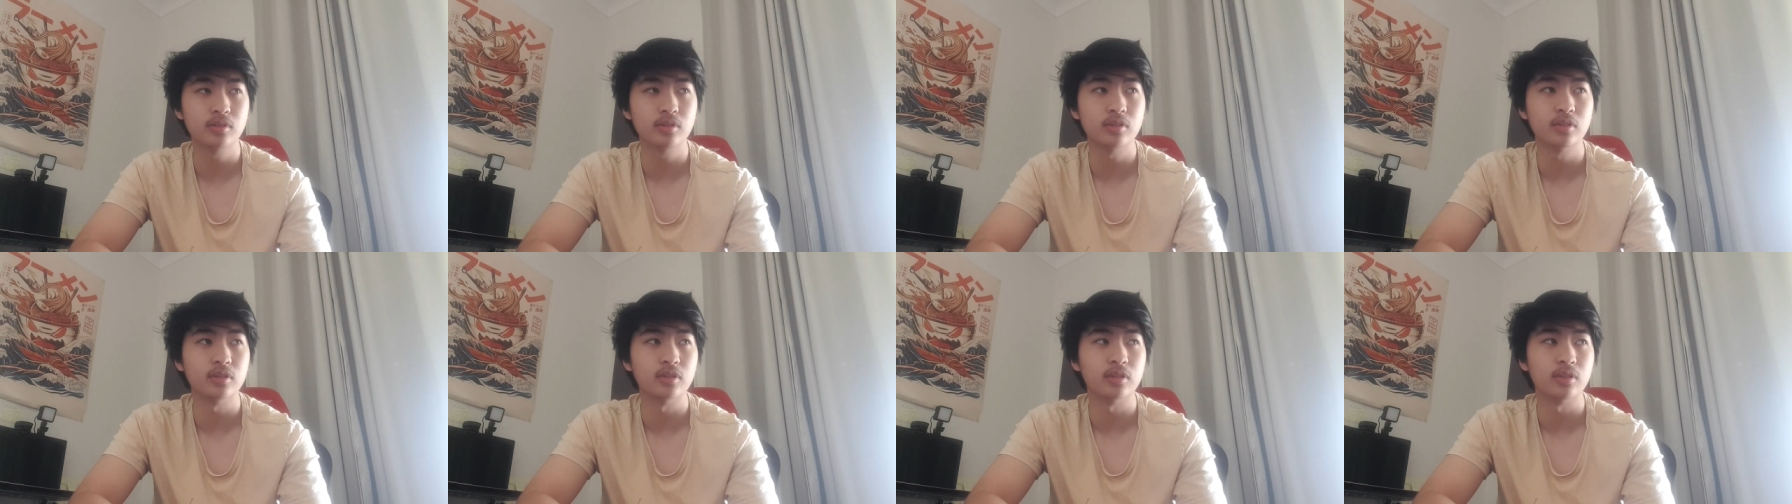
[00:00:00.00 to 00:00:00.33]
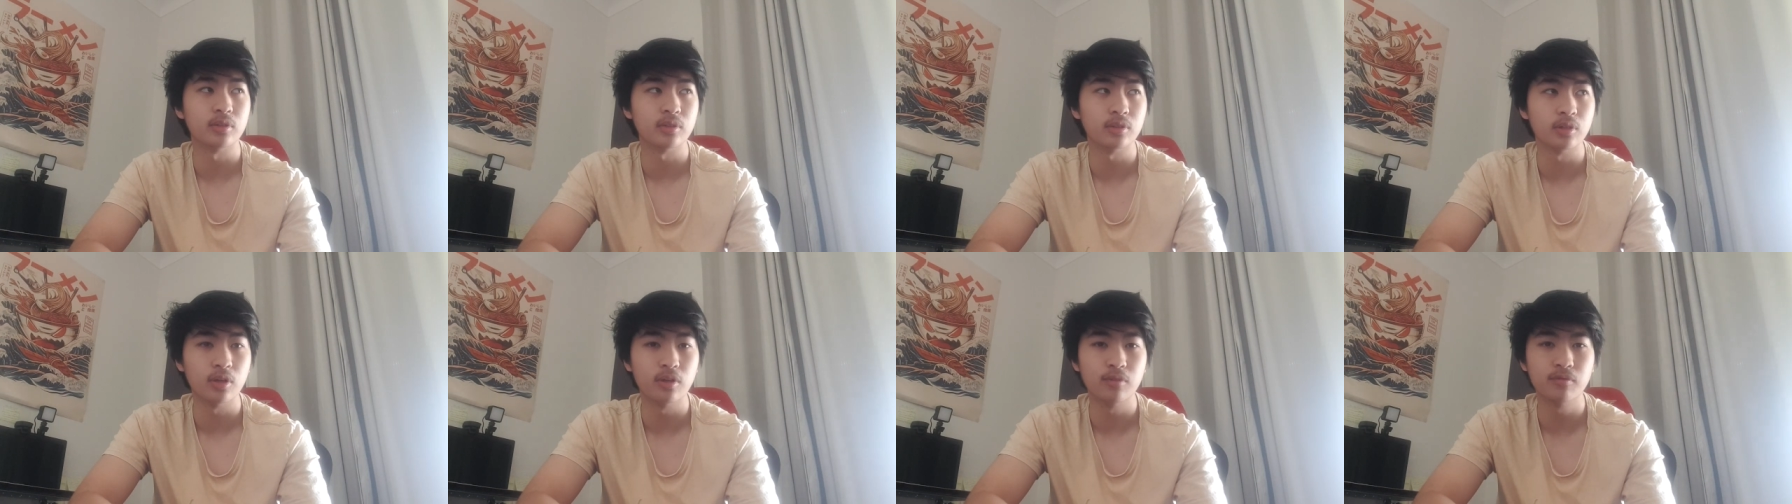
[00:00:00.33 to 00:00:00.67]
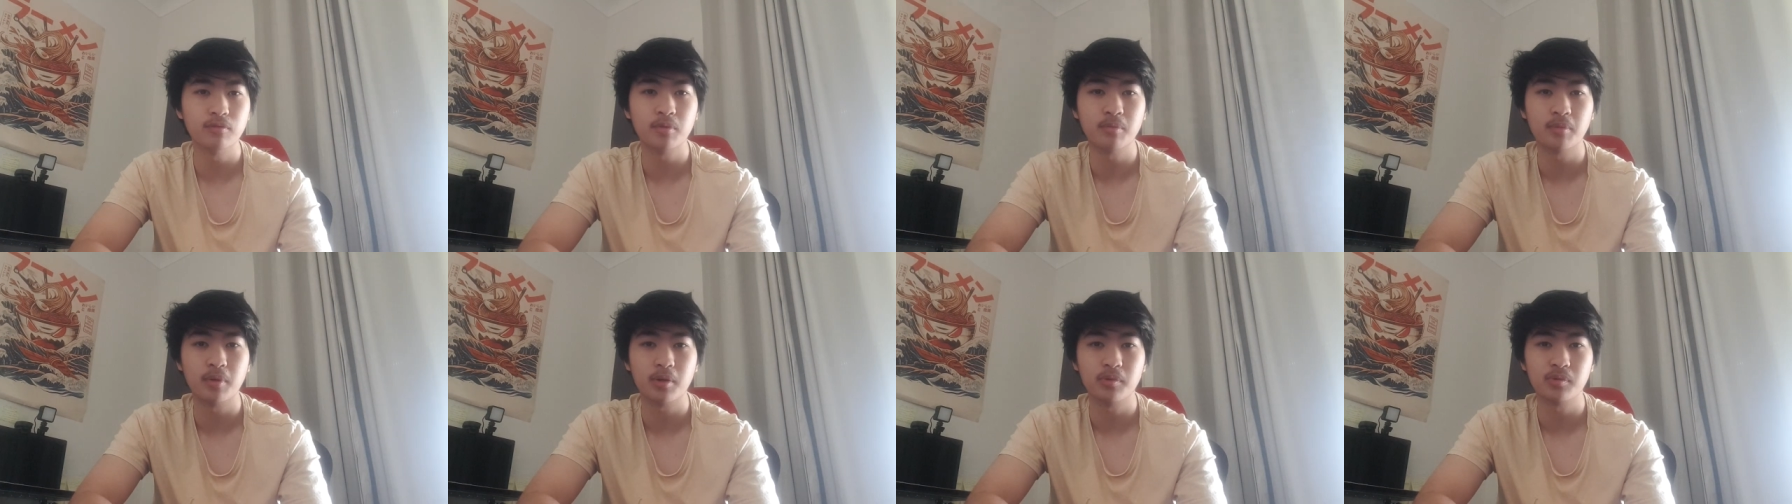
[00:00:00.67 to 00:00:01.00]
you know, learn
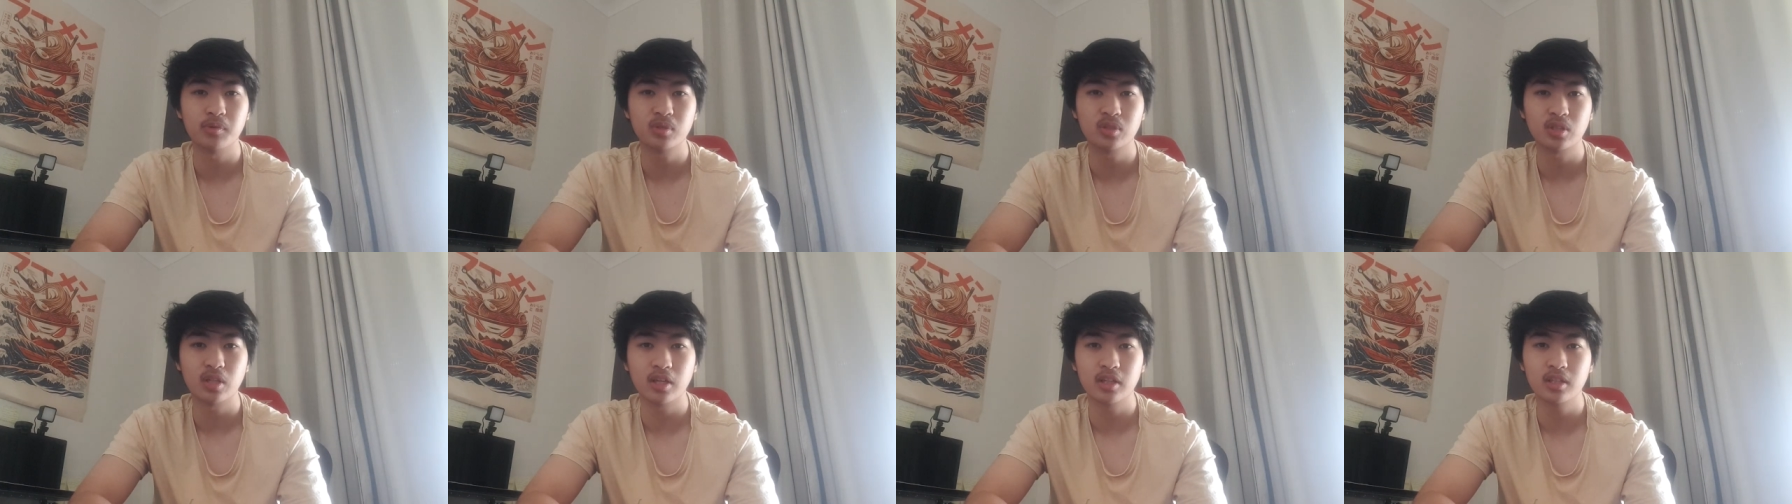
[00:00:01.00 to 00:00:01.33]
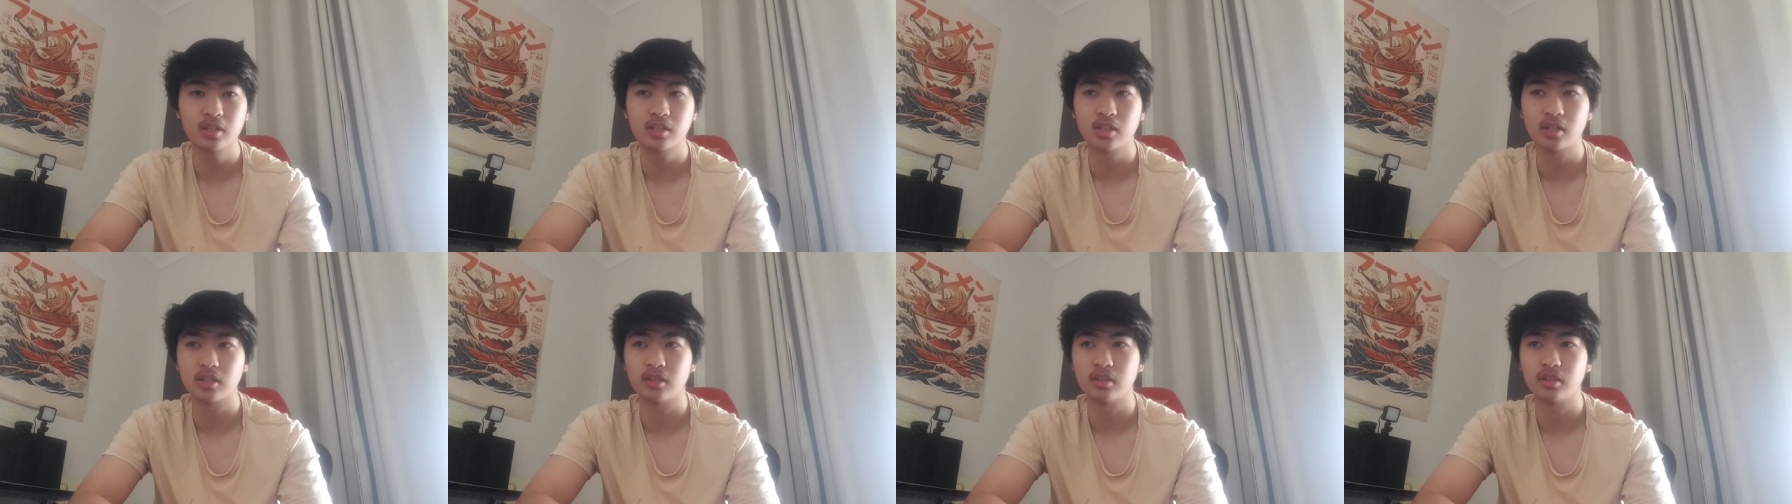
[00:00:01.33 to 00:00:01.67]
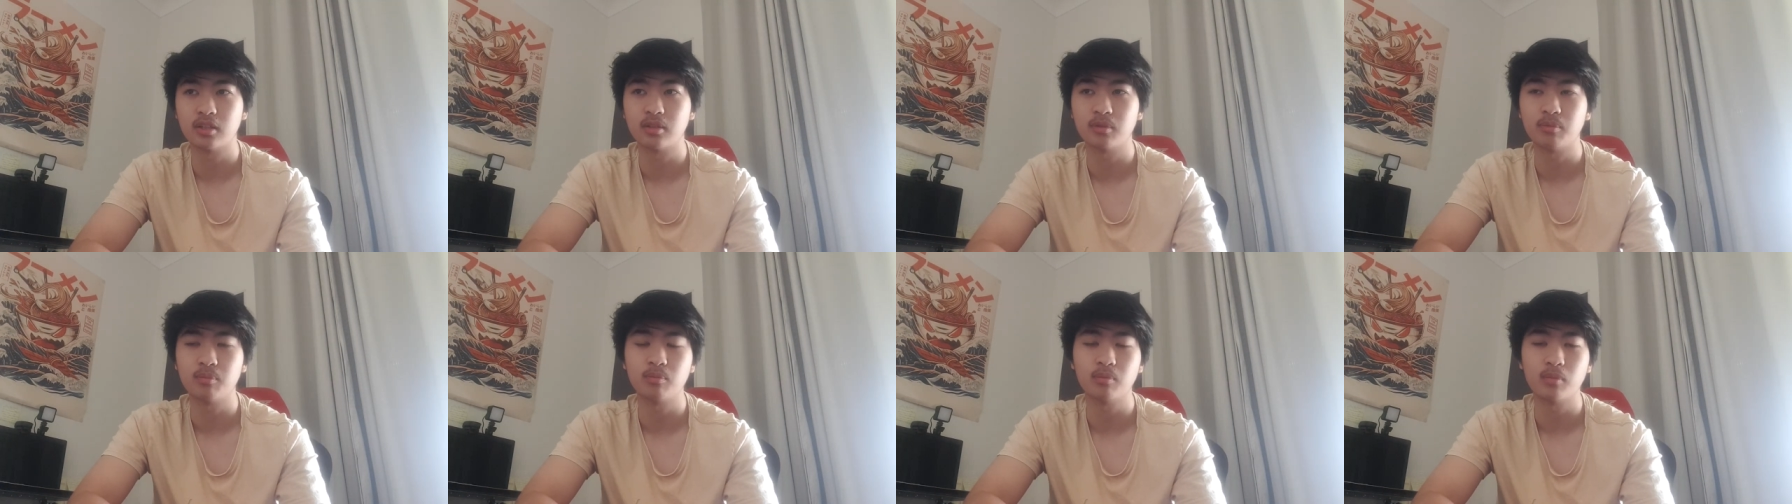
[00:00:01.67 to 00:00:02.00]
from my mistakes, and
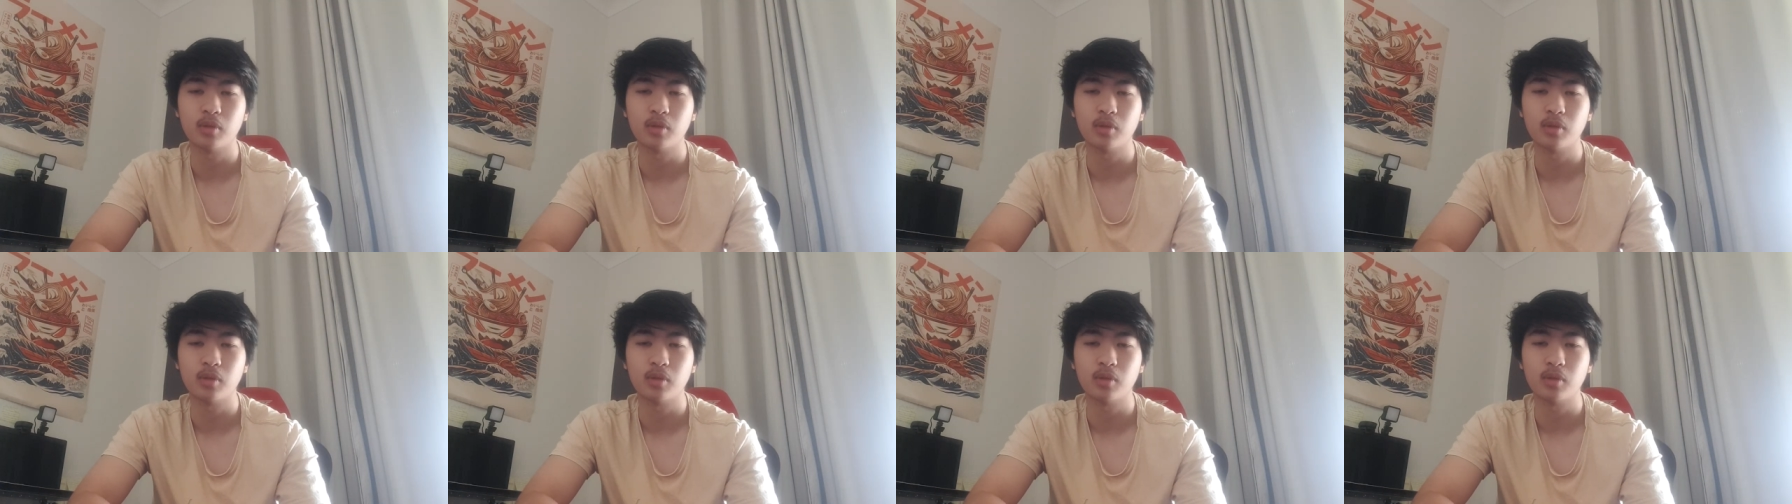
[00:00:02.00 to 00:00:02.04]
then